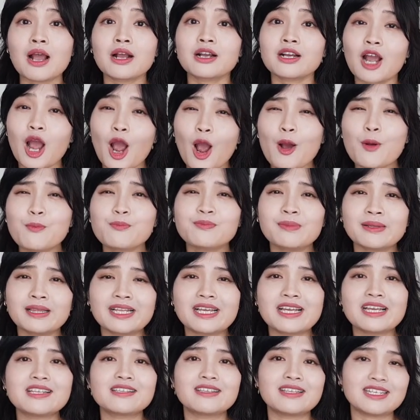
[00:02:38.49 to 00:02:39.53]

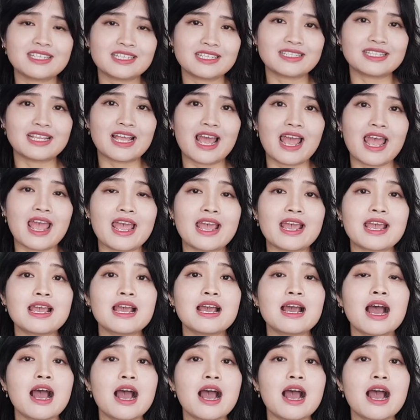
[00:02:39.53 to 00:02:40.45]
commonly these days